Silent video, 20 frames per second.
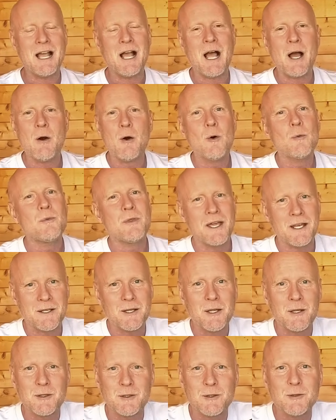I hope
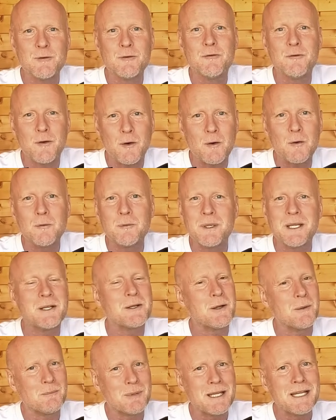that you follow me
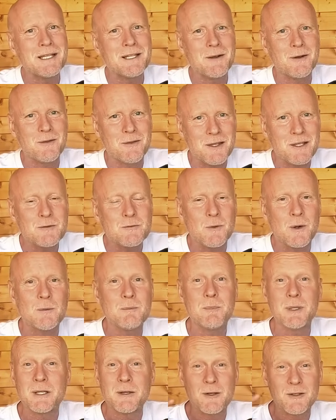completely on this
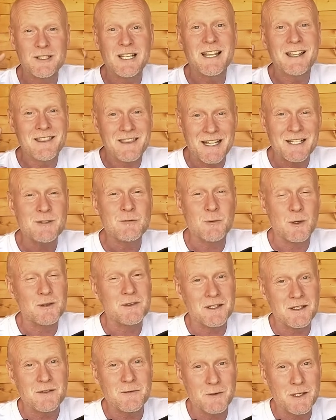one, because that's what
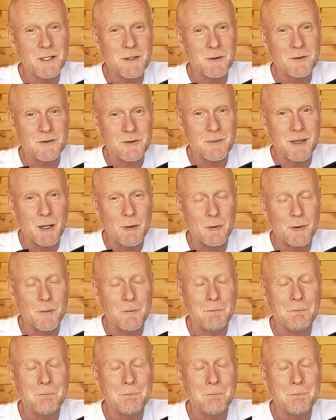this video is about.